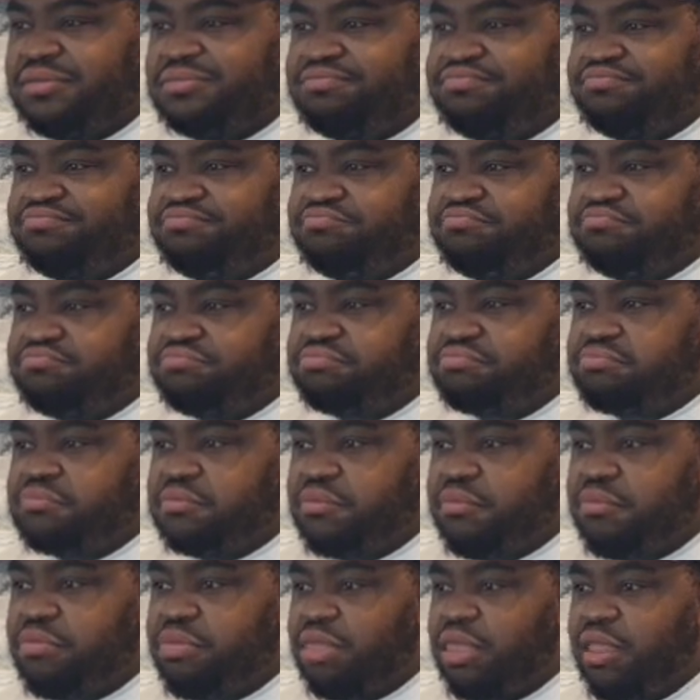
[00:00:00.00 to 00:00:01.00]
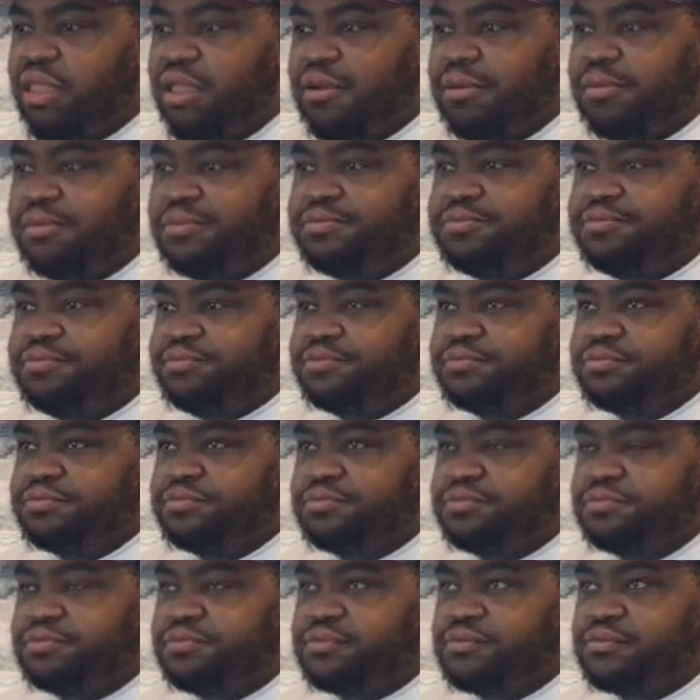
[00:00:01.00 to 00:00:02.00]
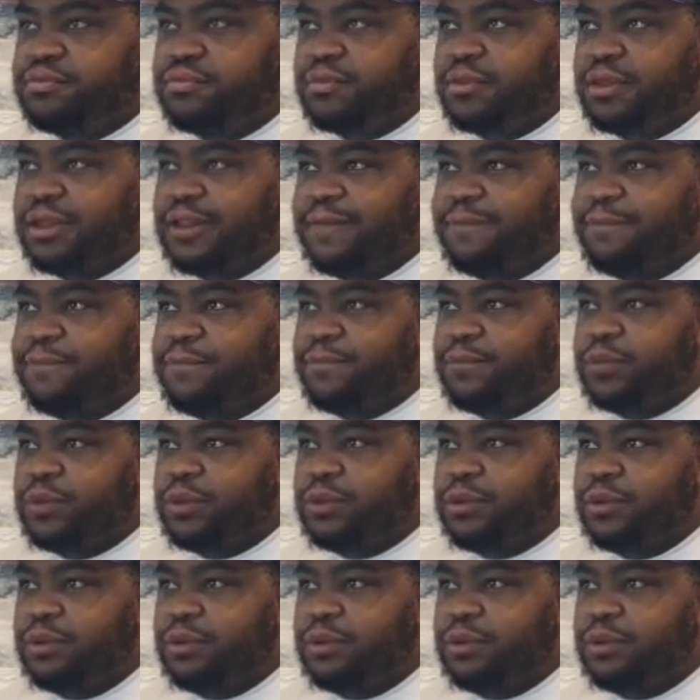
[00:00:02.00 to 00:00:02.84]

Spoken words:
(no one is talking)